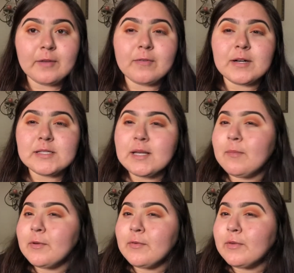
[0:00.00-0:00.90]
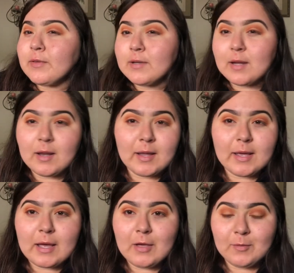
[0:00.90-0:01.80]
for example, if you do not
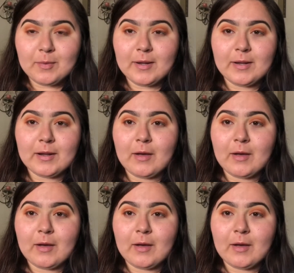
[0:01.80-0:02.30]
like how you blended